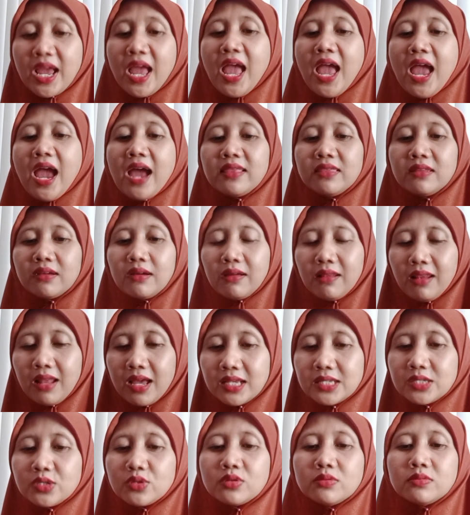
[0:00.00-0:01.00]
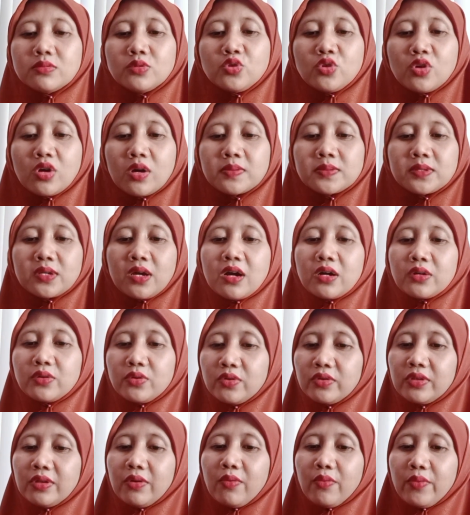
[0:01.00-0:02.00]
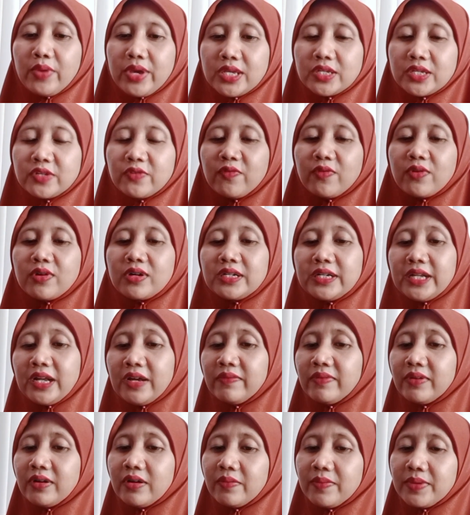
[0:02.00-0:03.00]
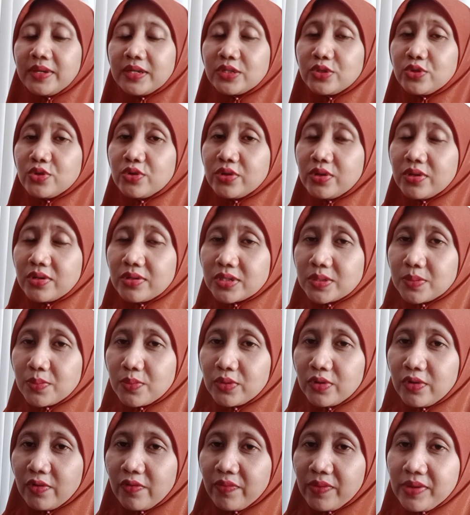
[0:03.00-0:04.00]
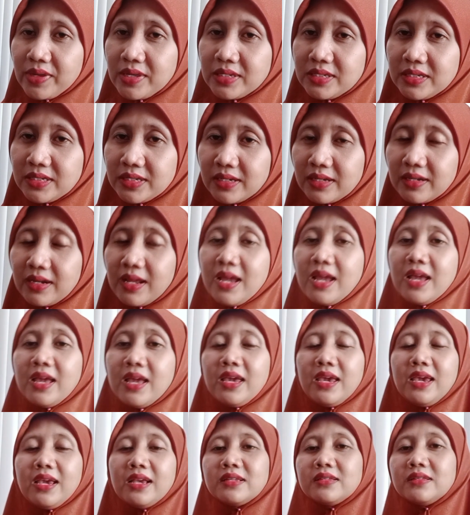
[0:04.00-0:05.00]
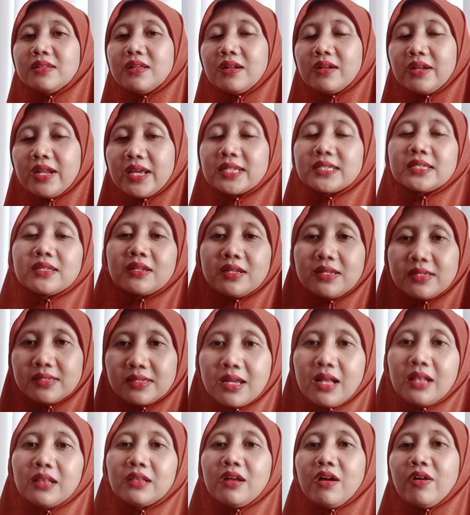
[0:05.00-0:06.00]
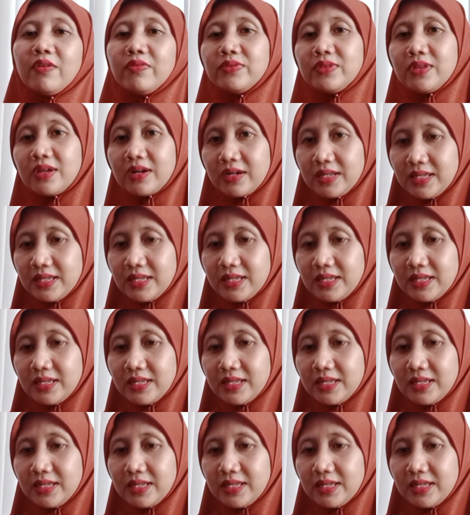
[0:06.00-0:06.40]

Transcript: and the classroom jobs are good ways for developing students' motivation is the next result of the